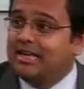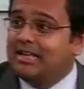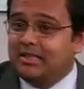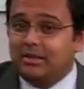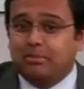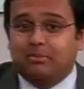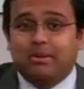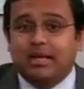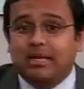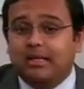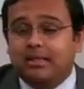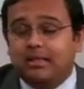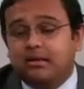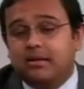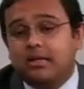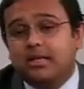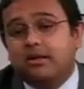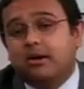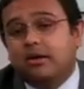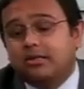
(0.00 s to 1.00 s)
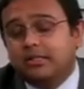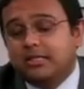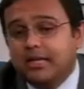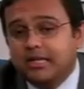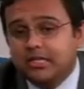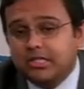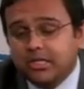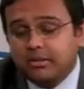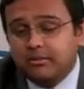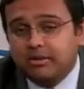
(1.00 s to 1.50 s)
They're bending their knee all day,
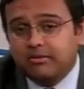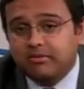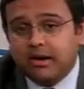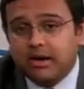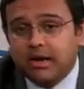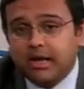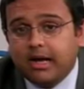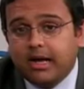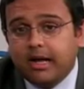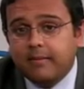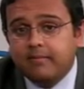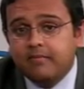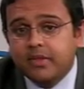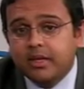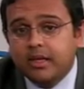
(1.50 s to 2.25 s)
it's going to be very high.